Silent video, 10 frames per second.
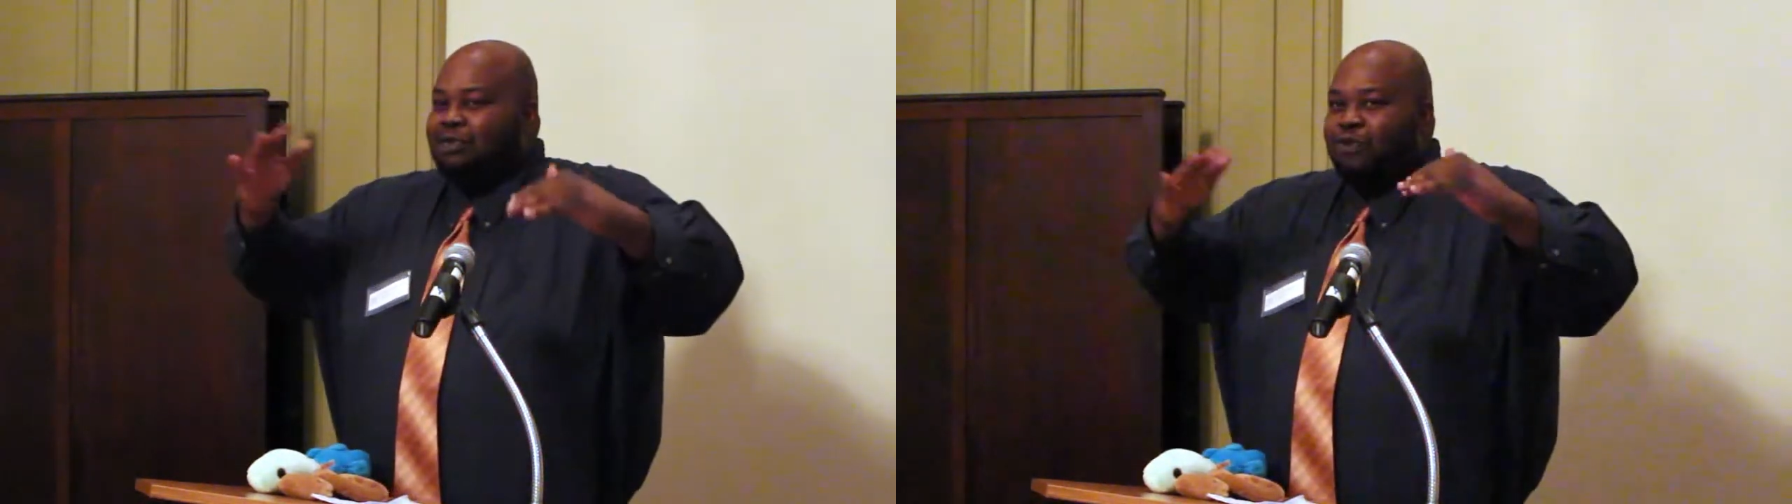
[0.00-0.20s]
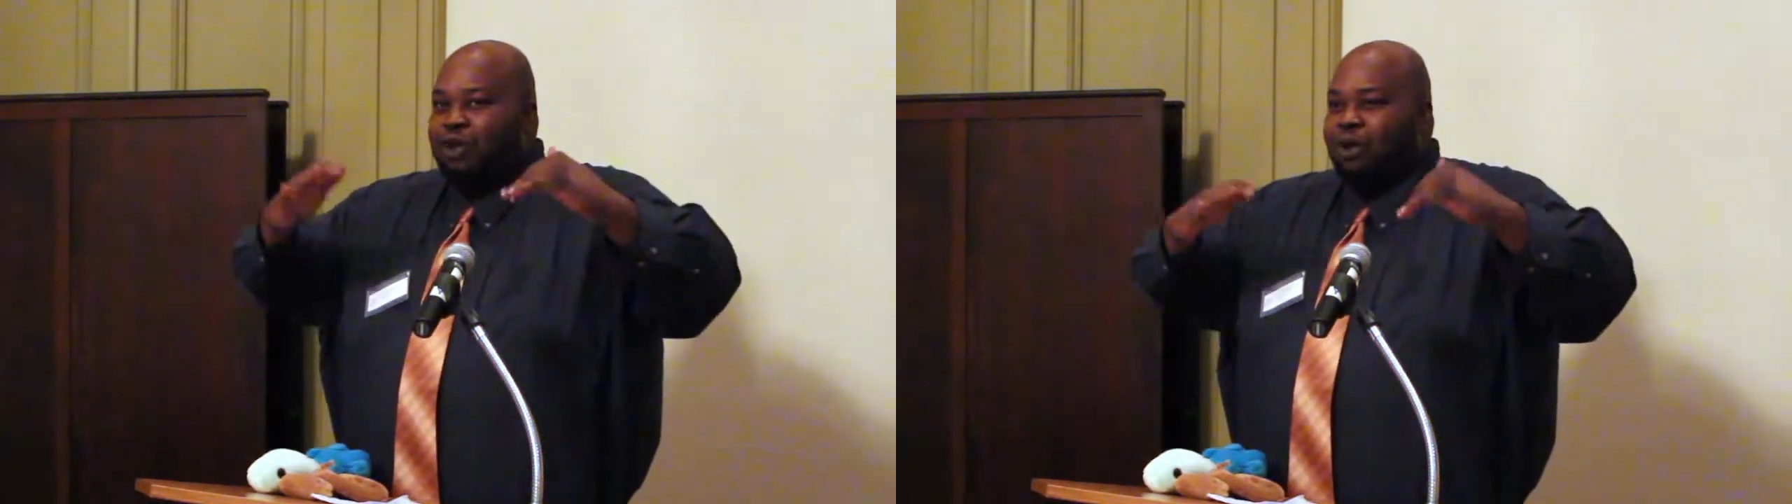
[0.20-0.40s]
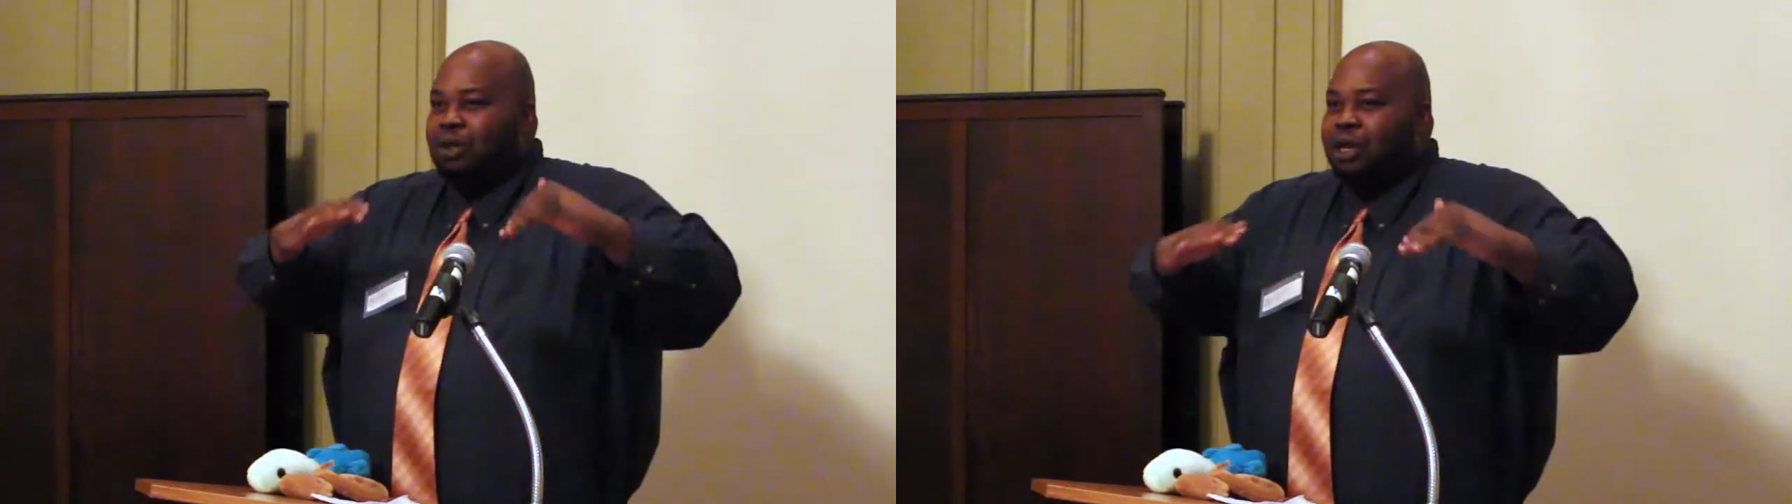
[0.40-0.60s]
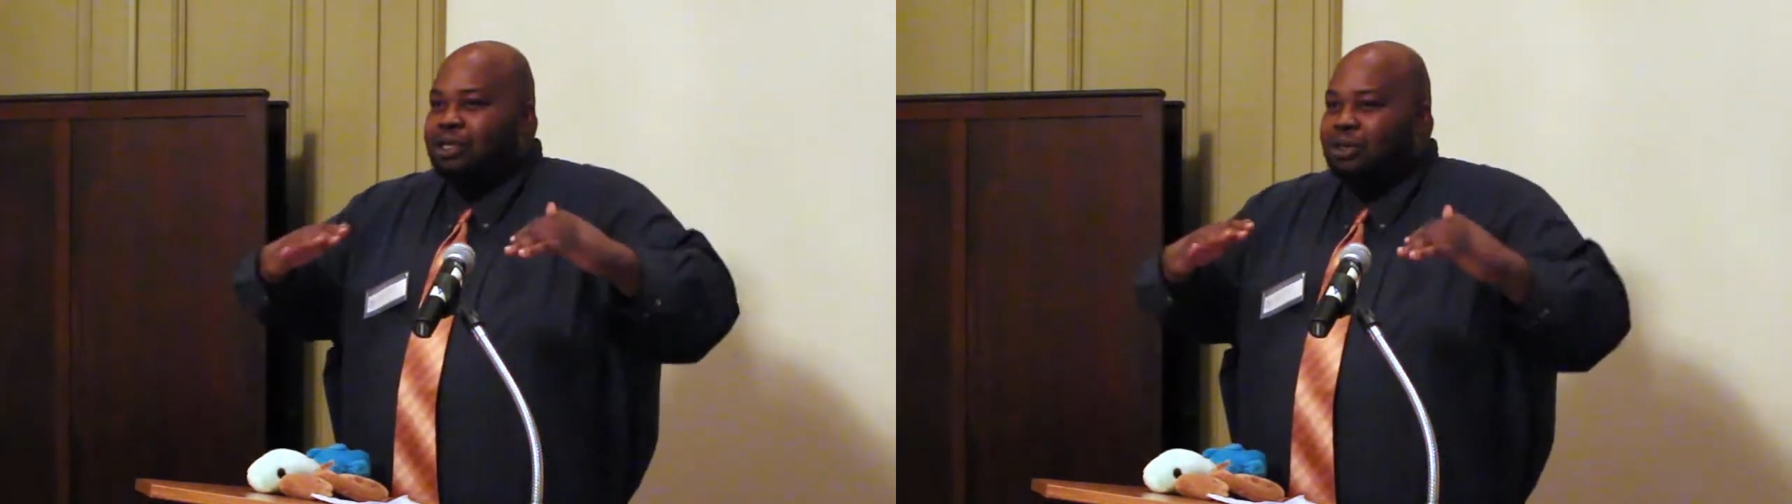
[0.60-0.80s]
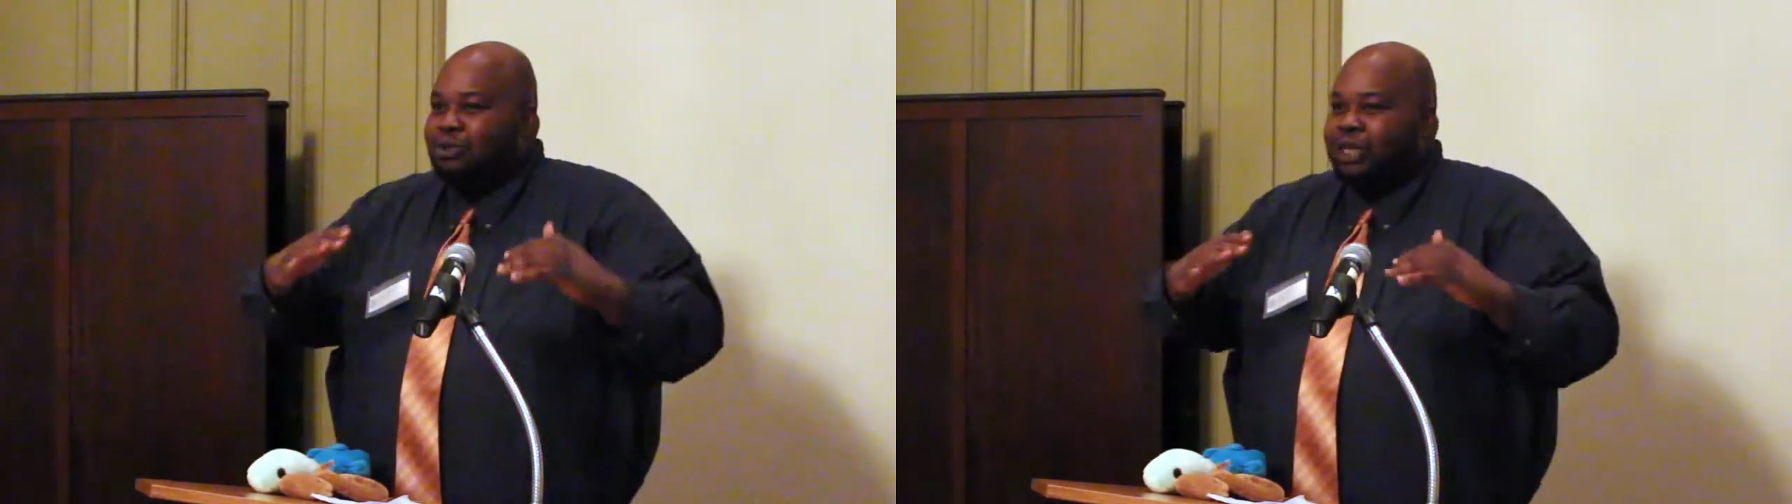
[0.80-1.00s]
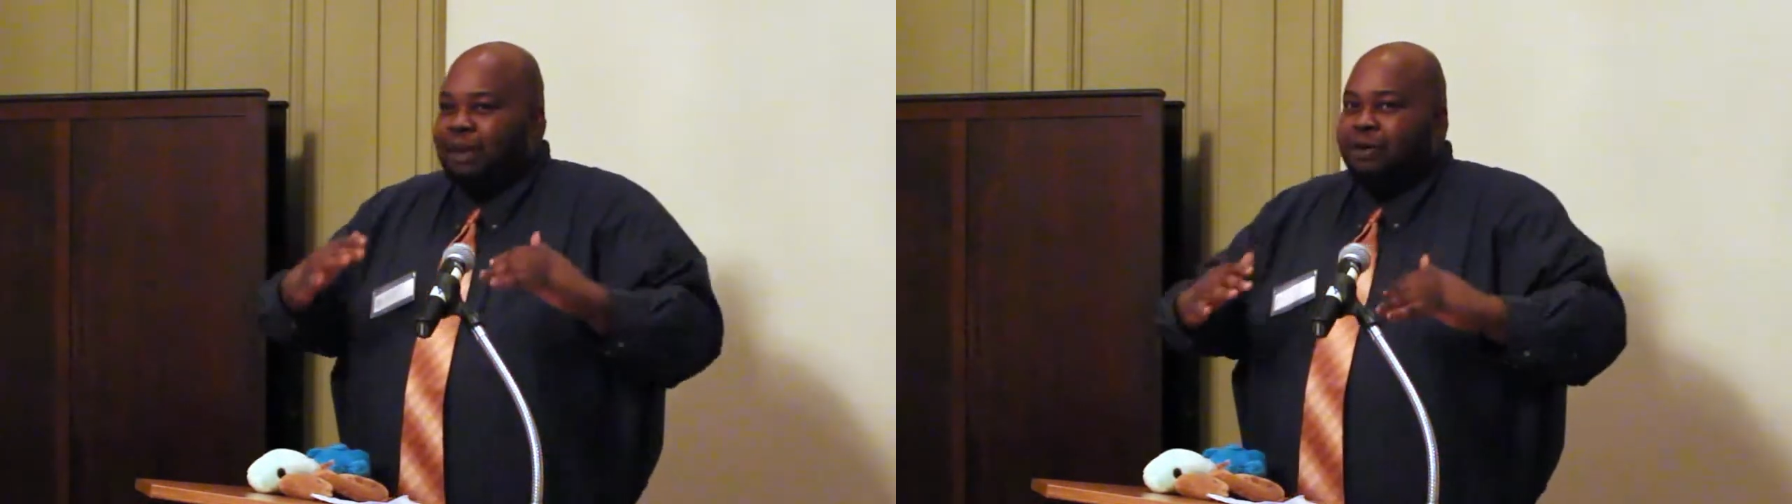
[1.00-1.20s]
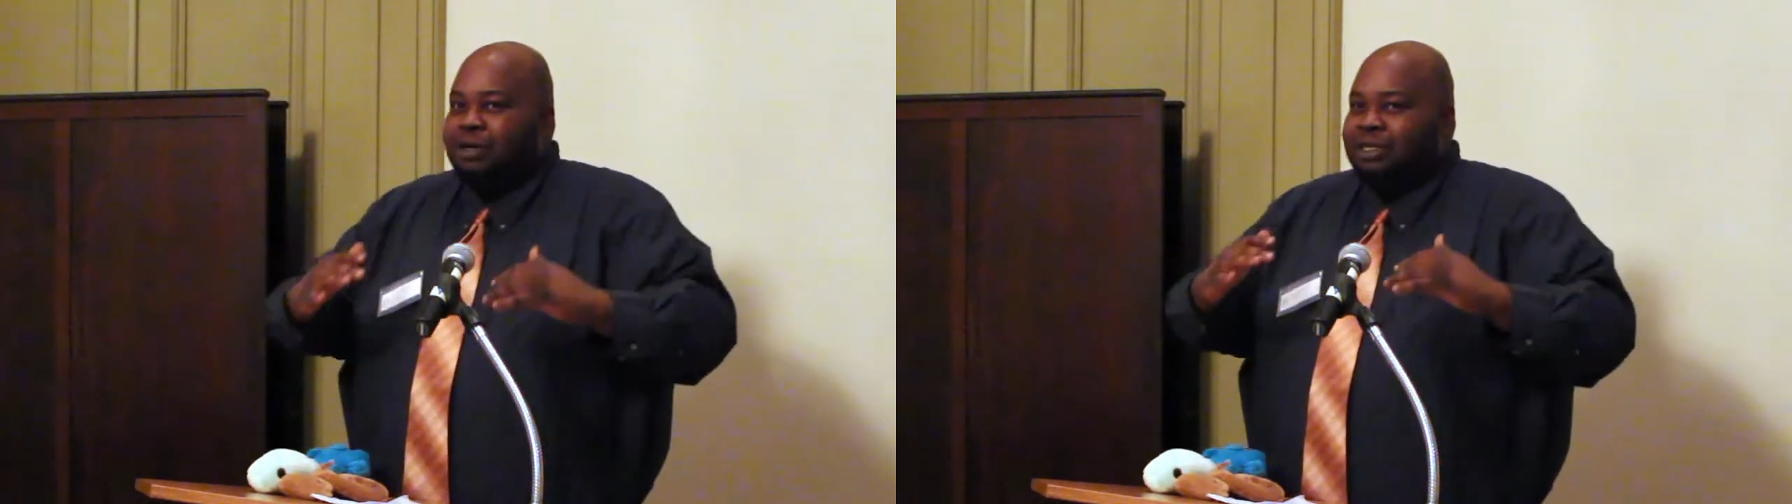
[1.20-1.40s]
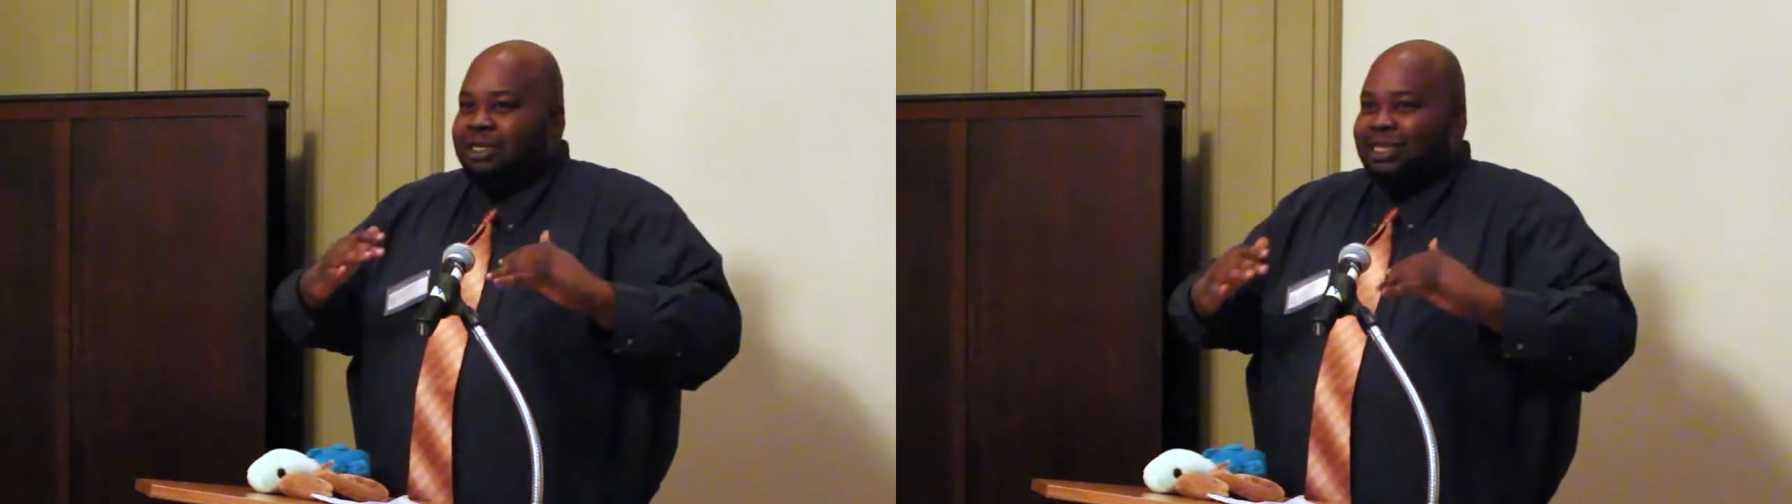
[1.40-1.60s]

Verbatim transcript: If you go look at those neighborhoods